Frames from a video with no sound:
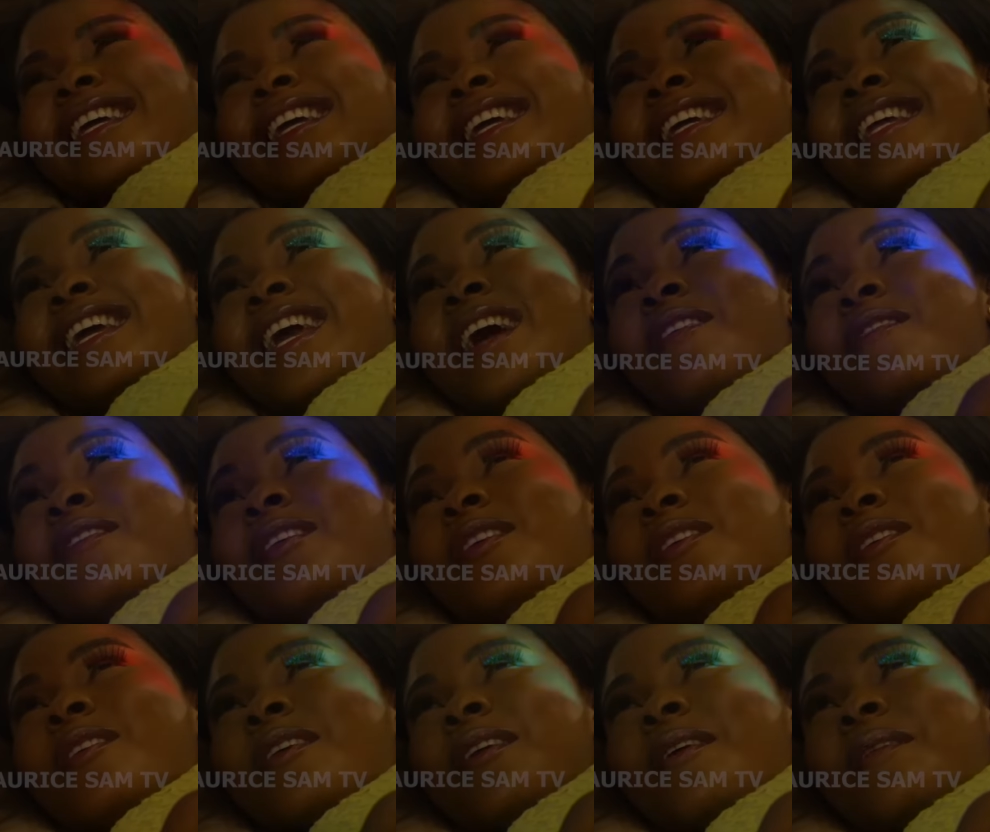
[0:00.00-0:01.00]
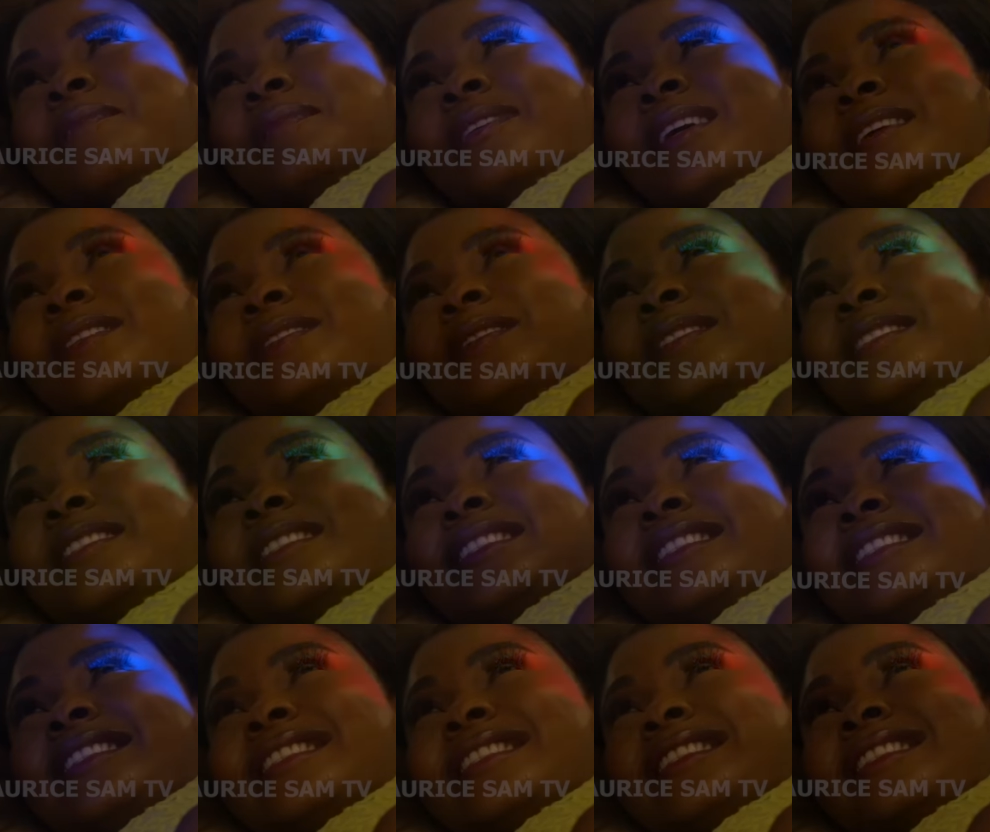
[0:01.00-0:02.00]
Anyhow, you got them
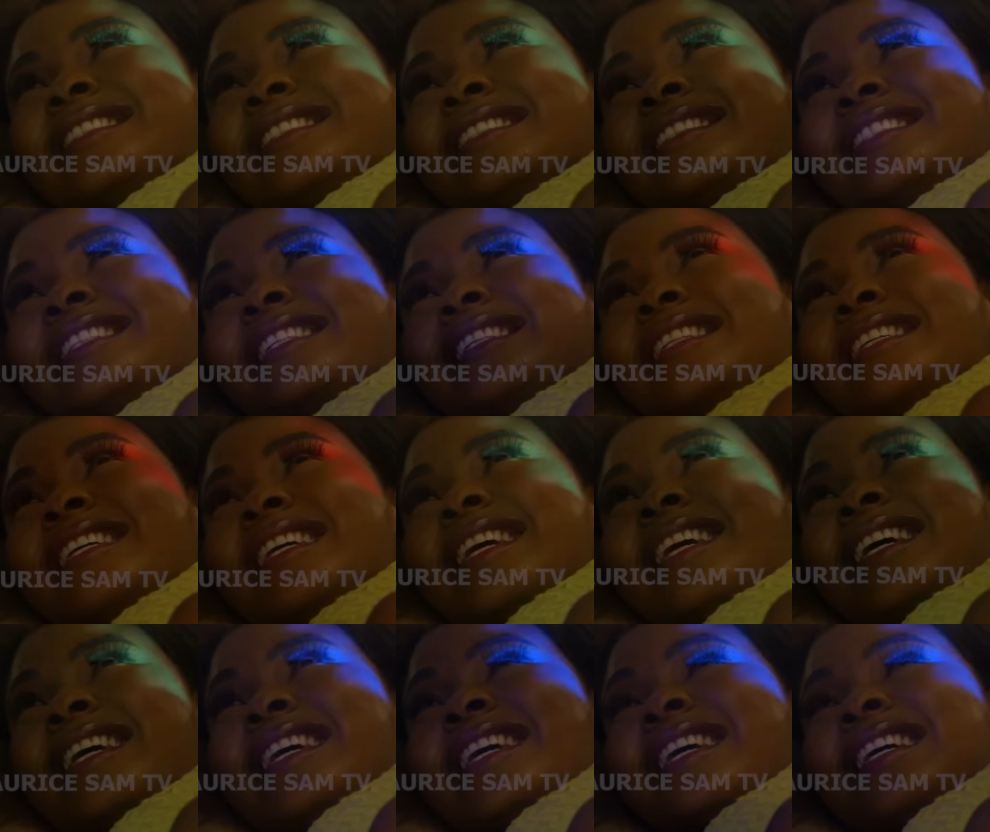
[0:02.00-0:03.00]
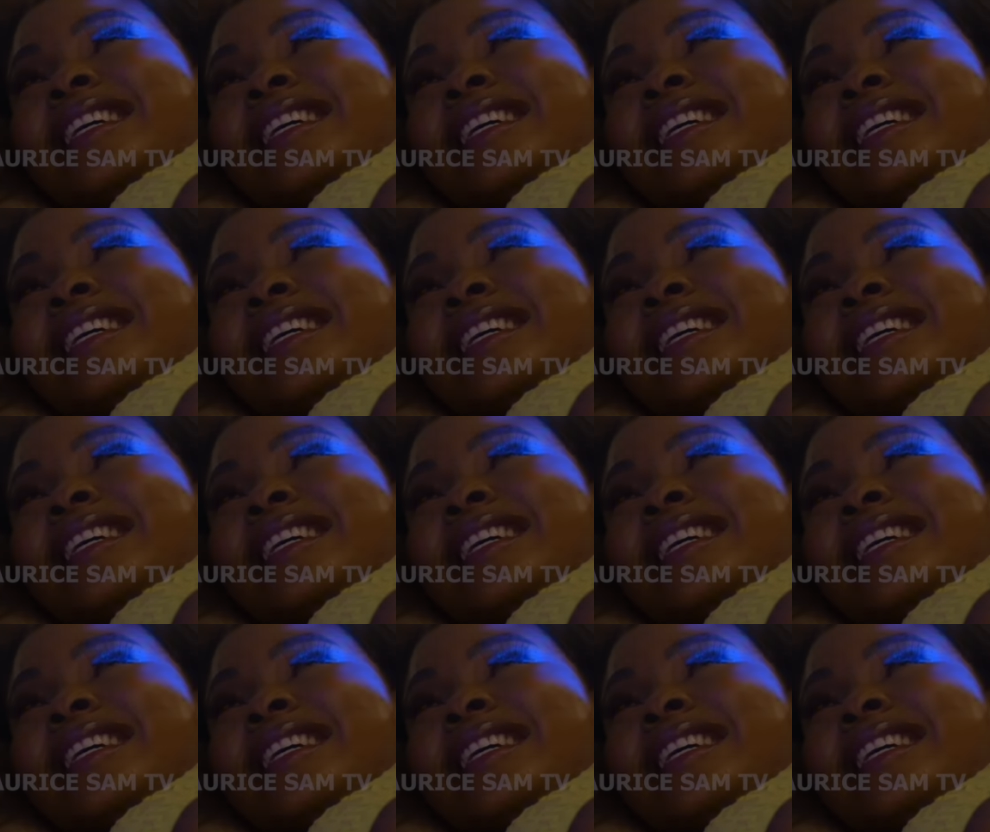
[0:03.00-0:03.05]
now.